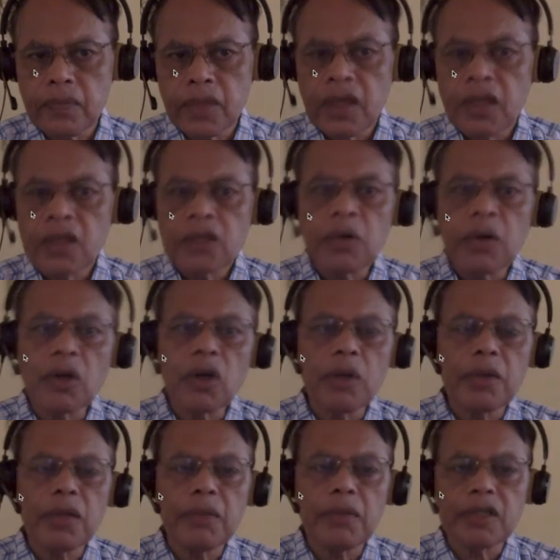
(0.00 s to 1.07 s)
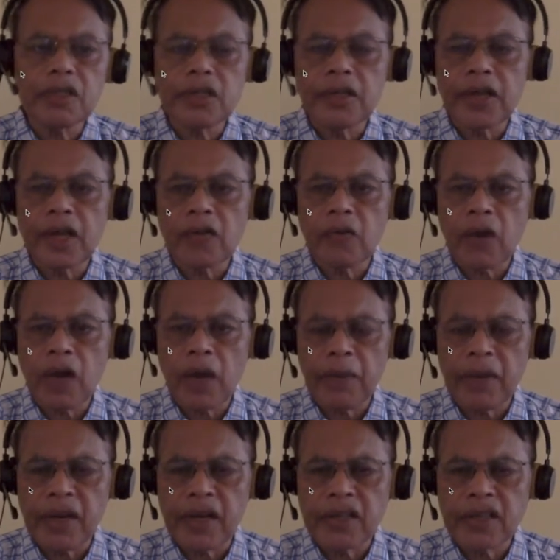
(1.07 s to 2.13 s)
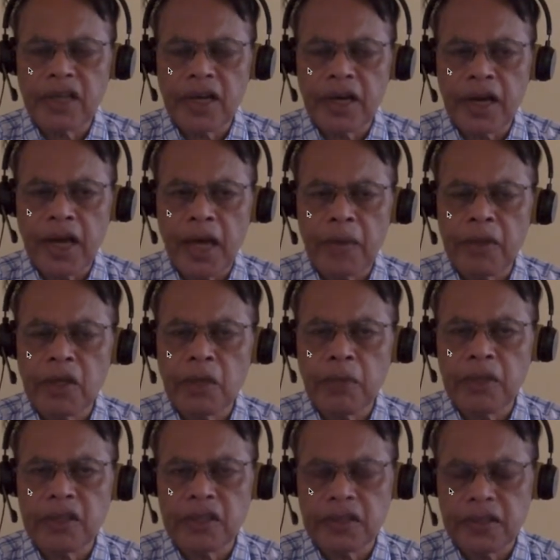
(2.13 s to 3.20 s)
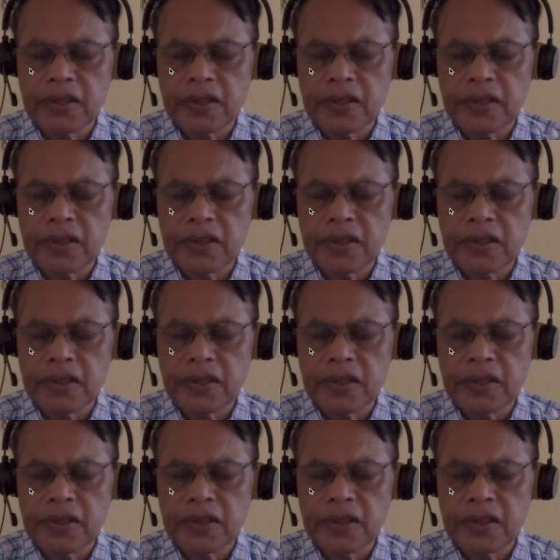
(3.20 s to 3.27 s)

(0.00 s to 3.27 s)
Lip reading: So what will be the best drug for hypertension in a diabetic patient?